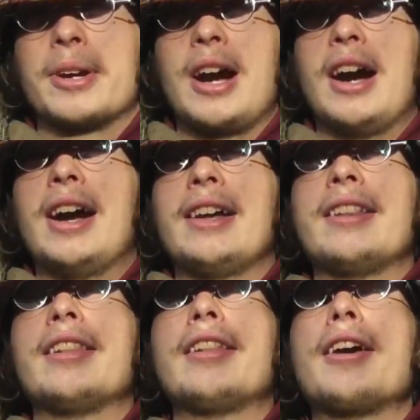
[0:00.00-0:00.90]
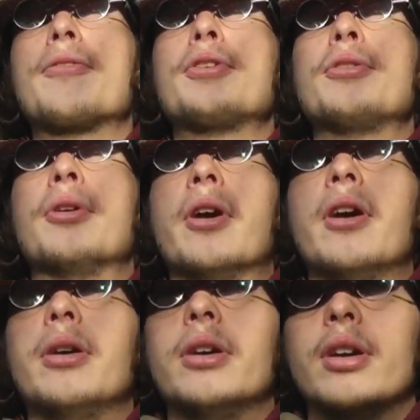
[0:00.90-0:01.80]
I love you.
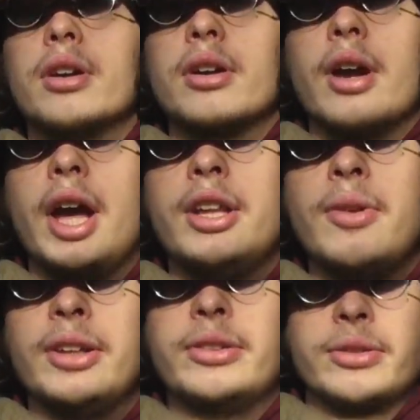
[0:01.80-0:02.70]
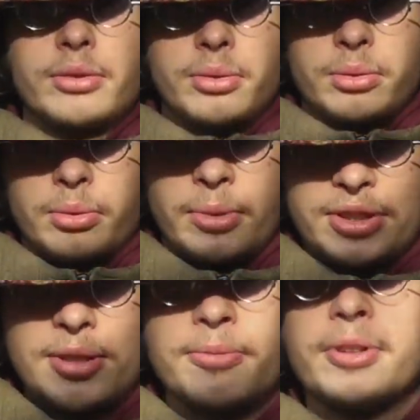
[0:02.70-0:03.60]
And then the
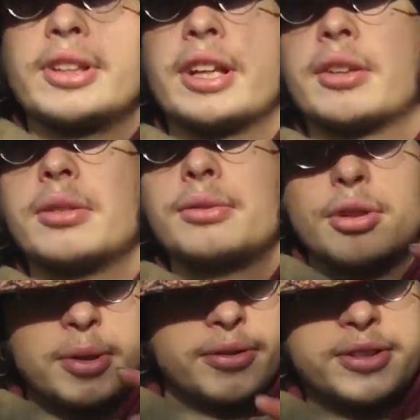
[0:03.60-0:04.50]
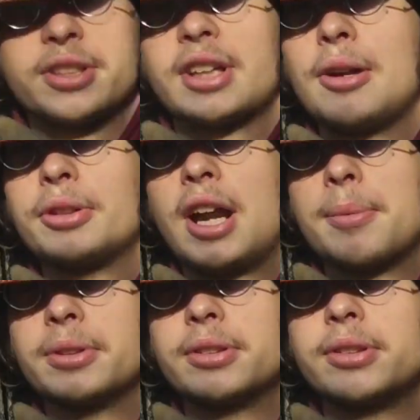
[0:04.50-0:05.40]
same thing like from my first encounter
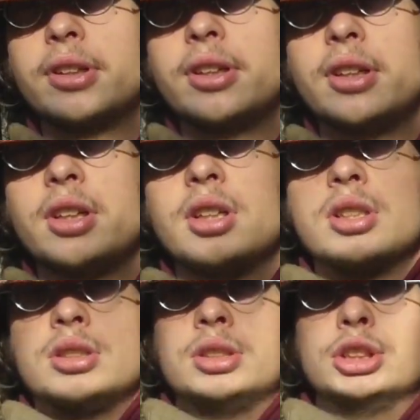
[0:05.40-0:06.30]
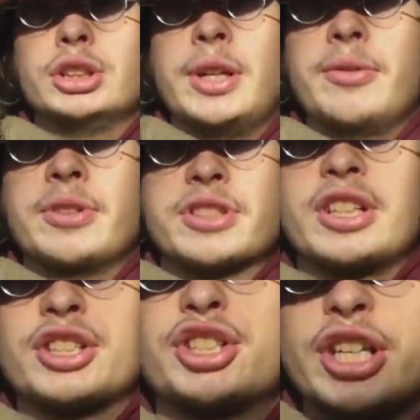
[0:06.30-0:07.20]
happened. Everything
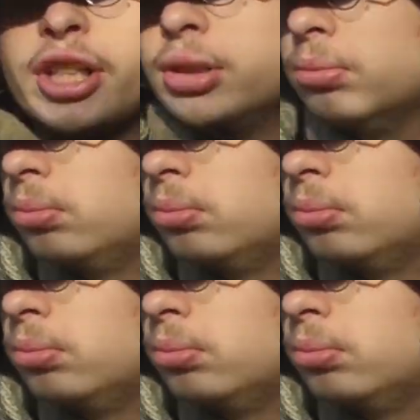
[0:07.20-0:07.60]
started shaking.